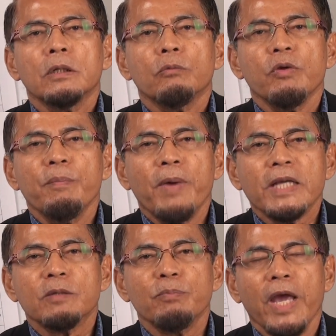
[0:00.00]
We
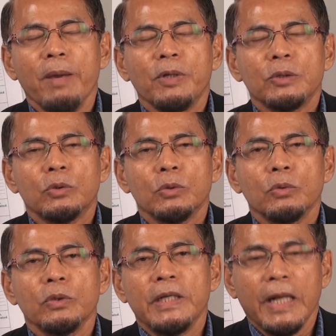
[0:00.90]
must be able
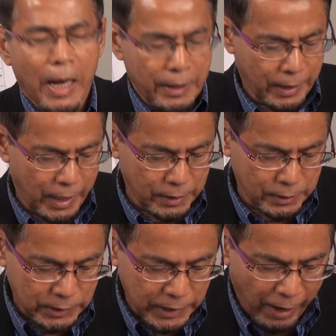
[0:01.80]
to inculcate
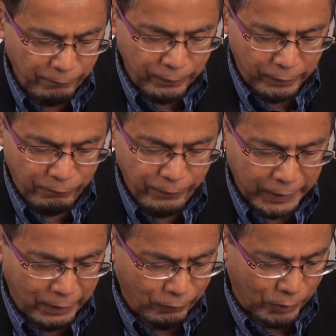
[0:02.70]

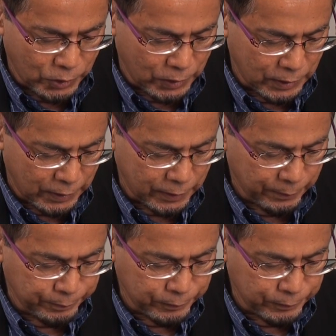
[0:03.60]
self-reflective consciousness.